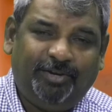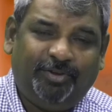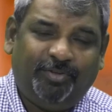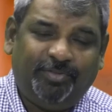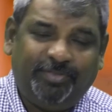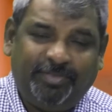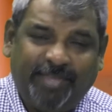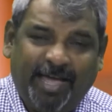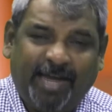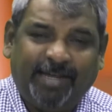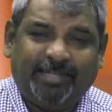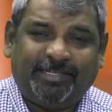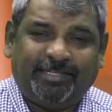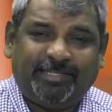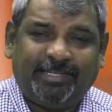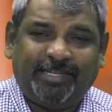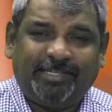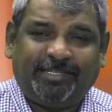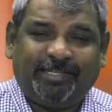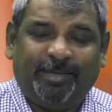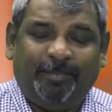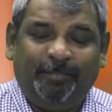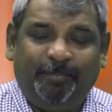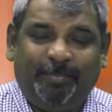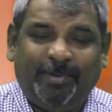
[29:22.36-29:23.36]
Now that's
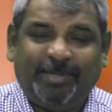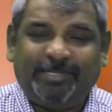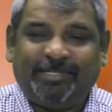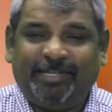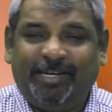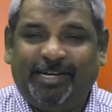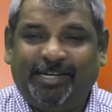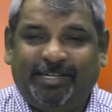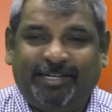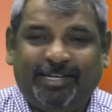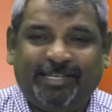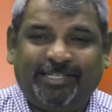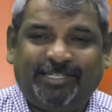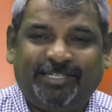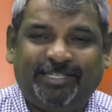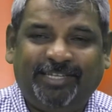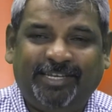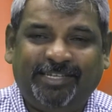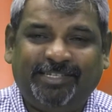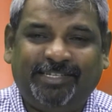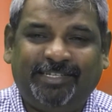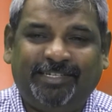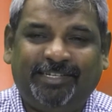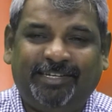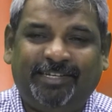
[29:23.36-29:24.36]
some personal touch,
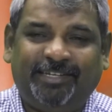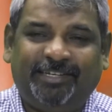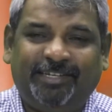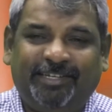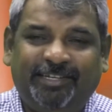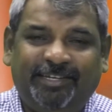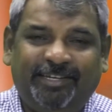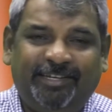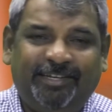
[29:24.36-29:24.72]
isn't it?